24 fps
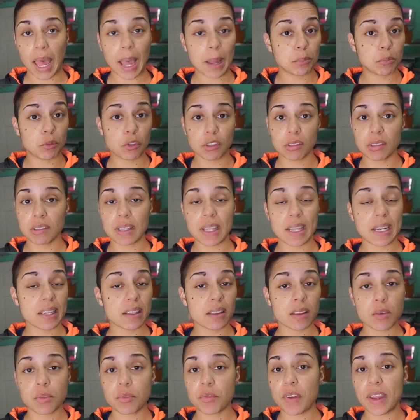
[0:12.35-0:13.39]
I'm just
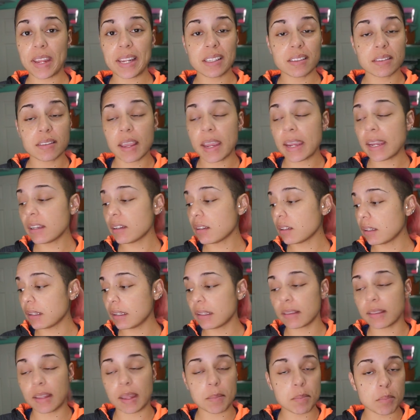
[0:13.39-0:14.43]
letting the fates handle
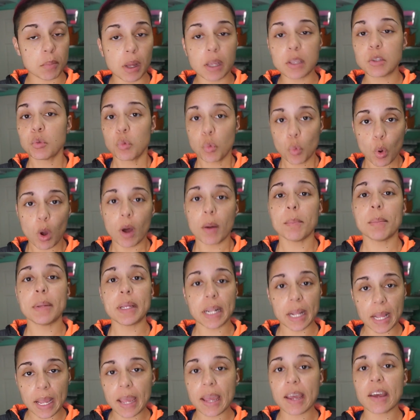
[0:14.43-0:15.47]
it. They must want
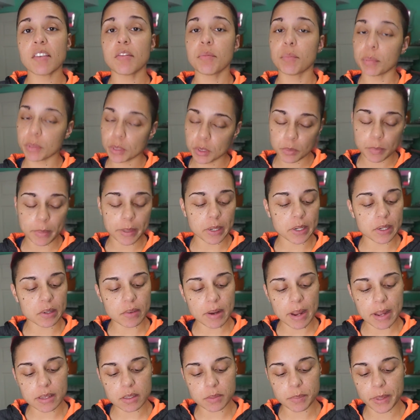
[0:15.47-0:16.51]
me to have blueberry
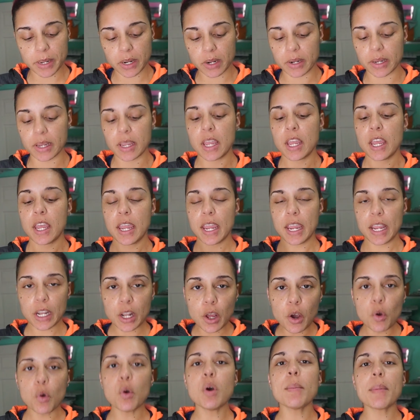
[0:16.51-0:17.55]
raspberry,
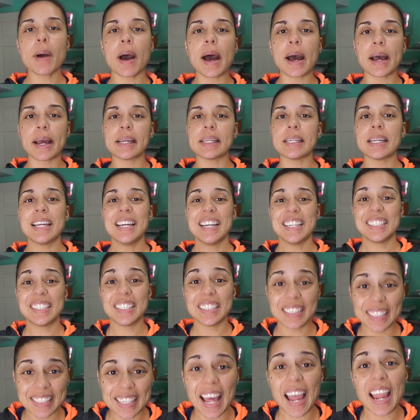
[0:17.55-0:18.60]
and who am I
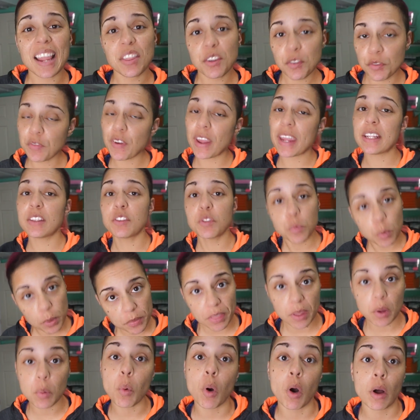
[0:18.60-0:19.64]
to deny the fates
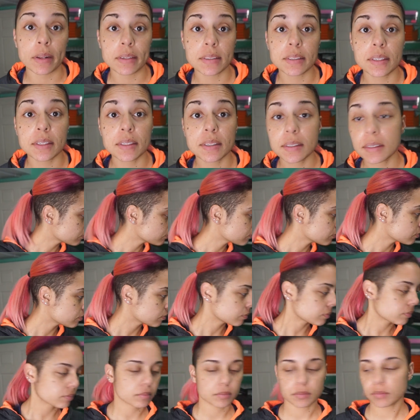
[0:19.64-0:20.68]
what they want?
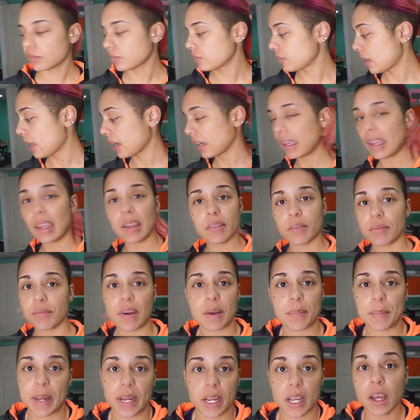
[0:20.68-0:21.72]
I can't
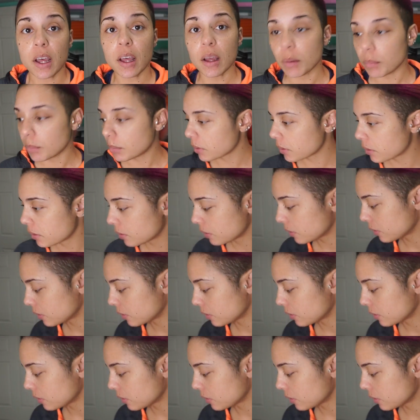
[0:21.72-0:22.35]
find my cup.